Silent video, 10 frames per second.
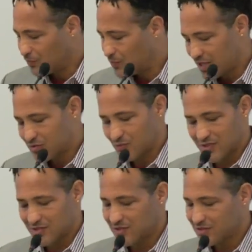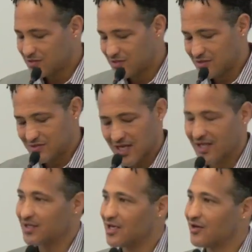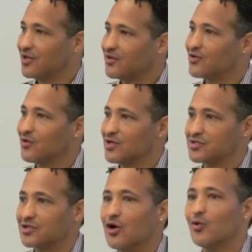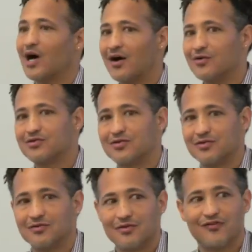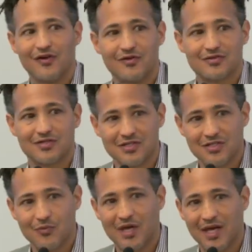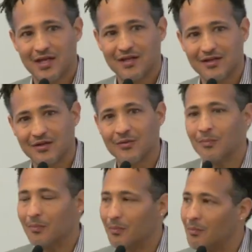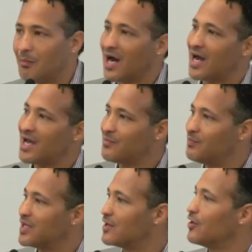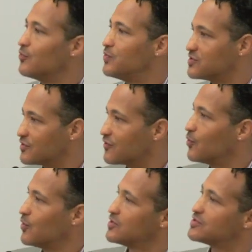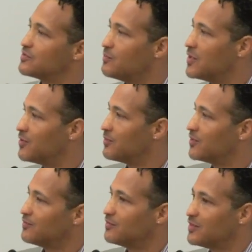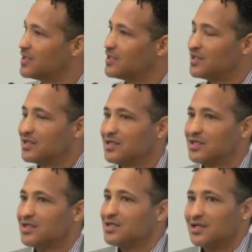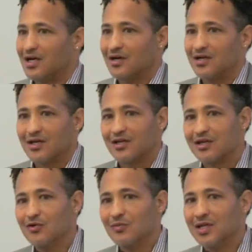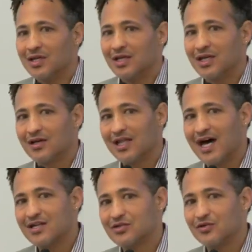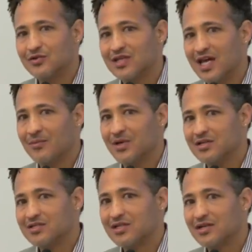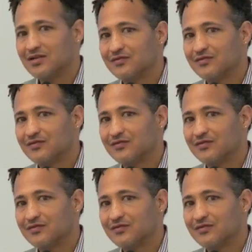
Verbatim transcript: best wishes and solidarity, of course, go out to the folks in Japan. And my big hope is, of course, minimum uh, human and ecological damage